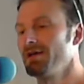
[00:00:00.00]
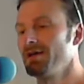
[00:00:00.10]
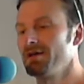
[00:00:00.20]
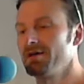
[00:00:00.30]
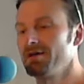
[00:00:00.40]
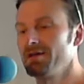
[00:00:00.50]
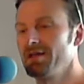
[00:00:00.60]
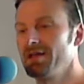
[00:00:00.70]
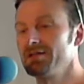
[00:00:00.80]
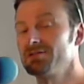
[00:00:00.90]
Uh,
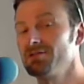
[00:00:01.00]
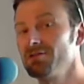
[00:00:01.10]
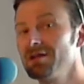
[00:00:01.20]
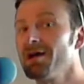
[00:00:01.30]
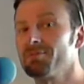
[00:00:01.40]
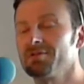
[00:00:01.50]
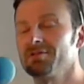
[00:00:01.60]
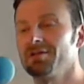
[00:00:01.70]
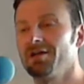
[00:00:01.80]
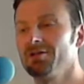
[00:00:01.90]
and it turned
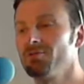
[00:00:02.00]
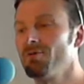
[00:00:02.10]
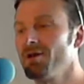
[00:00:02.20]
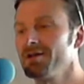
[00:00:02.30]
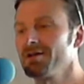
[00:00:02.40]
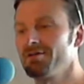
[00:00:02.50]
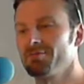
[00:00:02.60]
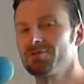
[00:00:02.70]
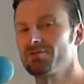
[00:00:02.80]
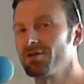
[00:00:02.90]
up a little while ago,
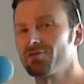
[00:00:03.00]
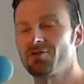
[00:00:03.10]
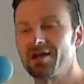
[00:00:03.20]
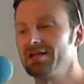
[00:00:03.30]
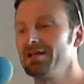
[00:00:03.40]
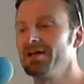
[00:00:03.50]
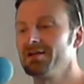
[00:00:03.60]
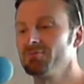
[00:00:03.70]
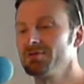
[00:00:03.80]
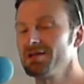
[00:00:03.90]
and I've been trying to track it
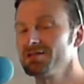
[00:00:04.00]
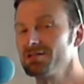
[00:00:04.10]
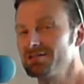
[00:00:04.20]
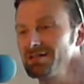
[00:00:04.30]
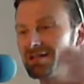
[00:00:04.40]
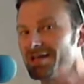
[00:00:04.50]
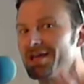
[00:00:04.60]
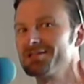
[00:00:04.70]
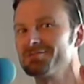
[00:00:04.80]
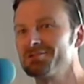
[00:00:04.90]
down. And when you actually
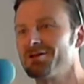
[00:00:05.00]
dedicate some